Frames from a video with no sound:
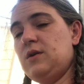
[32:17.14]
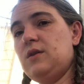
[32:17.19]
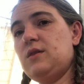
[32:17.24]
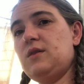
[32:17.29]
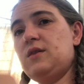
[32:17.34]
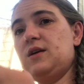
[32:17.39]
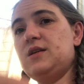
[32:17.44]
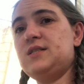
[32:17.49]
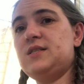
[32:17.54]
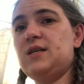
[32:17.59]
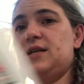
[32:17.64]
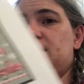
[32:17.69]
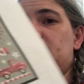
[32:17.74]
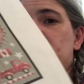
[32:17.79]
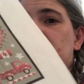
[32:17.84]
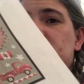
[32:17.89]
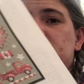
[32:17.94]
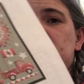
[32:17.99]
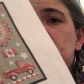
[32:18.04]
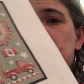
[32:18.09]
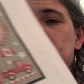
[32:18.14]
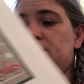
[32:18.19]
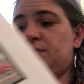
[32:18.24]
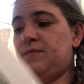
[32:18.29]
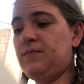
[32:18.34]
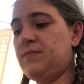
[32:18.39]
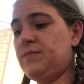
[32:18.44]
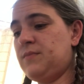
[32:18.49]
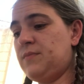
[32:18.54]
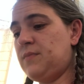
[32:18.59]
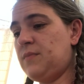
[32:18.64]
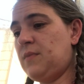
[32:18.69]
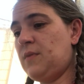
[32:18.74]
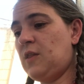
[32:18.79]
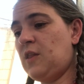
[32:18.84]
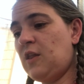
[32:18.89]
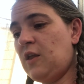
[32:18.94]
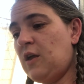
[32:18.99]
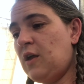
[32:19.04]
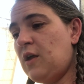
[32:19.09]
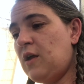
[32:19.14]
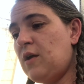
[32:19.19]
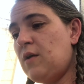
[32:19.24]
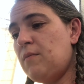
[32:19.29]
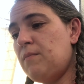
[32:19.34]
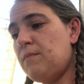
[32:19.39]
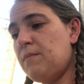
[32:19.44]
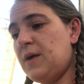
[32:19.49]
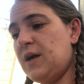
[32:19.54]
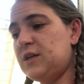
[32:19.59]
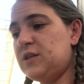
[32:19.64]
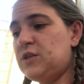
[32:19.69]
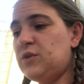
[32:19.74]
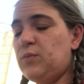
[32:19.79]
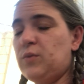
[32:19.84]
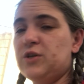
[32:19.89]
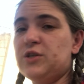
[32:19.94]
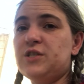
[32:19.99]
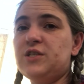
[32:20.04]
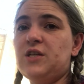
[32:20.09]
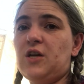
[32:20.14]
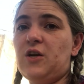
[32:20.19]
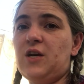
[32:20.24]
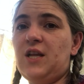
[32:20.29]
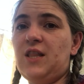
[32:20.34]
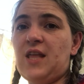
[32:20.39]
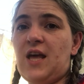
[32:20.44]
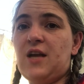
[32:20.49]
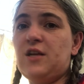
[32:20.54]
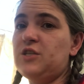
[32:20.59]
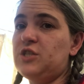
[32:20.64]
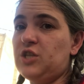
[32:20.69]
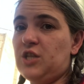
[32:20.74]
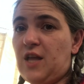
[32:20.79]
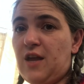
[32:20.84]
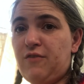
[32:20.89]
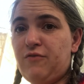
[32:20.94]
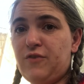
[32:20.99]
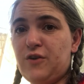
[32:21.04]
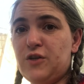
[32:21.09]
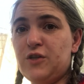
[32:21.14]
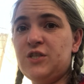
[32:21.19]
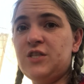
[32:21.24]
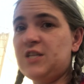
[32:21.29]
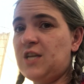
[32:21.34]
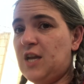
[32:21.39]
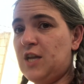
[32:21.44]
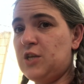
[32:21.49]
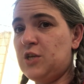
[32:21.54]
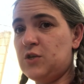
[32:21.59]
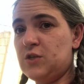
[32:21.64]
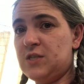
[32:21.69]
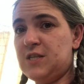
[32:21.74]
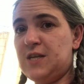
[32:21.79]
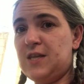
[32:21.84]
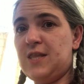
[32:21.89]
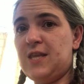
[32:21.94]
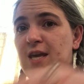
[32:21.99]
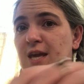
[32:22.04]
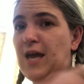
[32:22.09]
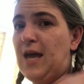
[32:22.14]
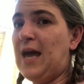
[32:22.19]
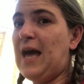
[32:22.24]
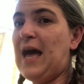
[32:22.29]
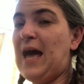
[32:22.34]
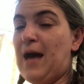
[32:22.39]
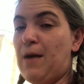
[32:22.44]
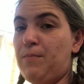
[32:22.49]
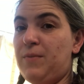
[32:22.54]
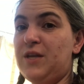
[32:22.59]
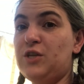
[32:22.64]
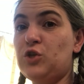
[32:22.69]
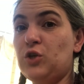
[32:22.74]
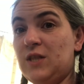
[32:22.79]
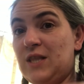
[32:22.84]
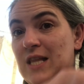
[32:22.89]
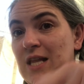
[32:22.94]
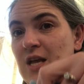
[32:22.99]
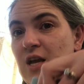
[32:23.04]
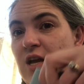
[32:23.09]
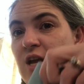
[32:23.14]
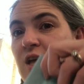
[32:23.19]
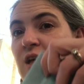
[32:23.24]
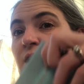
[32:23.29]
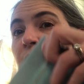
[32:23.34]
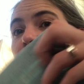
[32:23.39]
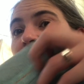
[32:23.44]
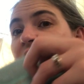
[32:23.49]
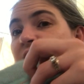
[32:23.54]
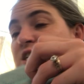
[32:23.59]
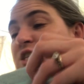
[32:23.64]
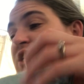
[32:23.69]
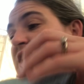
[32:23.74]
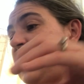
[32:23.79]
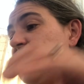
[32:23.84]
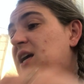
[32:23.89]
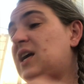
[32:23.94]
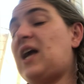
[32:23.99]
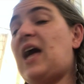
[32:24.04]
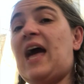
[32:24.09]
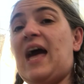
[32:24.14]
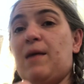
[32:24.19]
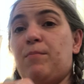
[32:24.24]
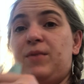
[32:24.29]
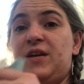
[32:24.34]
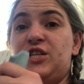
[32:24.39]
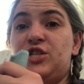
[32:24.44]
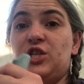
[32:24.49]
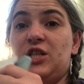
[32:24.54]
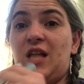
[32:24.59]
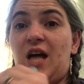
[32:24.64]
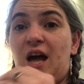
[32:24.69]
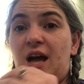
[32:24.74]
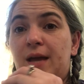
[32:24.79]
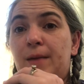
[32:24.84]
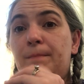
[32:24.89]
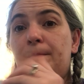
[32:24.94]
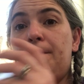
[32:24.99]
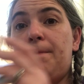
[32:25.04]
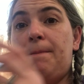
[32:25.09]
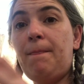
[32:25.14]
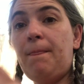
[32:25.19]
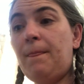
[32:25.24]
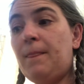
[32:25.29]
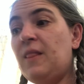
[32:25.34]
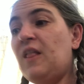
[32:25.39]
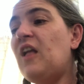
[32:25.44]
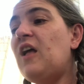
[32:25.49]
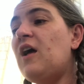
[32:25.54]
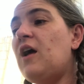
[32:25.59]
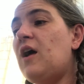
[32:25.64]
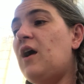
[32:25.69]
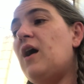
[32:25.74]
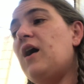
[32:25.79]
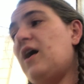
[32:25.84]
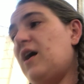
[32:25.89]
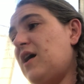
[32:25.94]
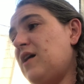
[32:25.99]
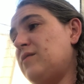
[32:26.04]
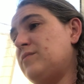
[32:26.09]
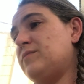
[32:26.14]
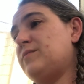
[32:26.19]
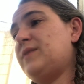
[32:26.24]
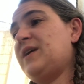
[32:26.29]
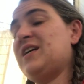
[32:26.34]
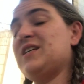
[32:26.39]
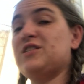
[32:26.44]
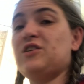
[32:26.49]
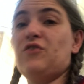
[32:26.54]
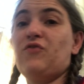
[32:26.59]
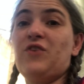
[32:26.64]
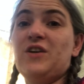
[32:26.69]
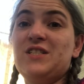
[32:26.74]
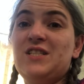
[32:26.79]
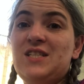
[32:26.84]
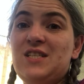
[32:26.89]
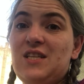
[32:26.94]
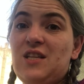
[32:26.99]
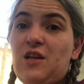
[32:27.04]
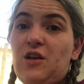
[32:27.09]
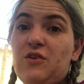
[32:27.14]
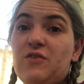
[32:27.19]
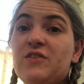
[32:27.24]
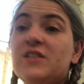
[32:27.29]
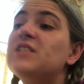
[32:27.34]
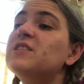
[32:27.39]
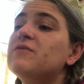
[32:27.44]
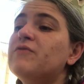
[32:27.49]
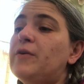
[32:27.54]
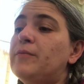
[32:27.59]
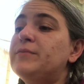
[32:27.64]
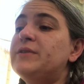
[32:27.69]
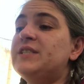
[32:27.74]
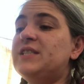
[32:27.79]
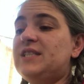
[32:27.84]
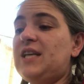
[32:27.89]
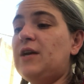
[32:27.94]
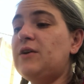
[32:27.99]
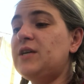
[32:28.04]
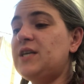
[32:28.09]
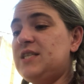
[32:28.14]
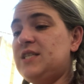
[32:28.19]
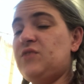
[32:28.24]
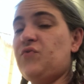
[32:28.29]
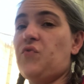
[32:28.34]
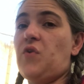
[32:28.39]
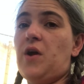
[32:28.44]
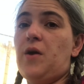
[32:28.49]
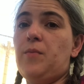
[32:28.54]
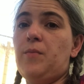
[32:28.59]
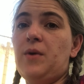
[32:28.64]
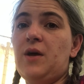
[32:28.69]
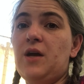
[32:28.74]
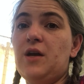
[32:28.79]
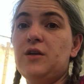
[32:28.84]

this and this, but we're starting that July 1st and using the hashtag Happy July, because our friends from Sarah's from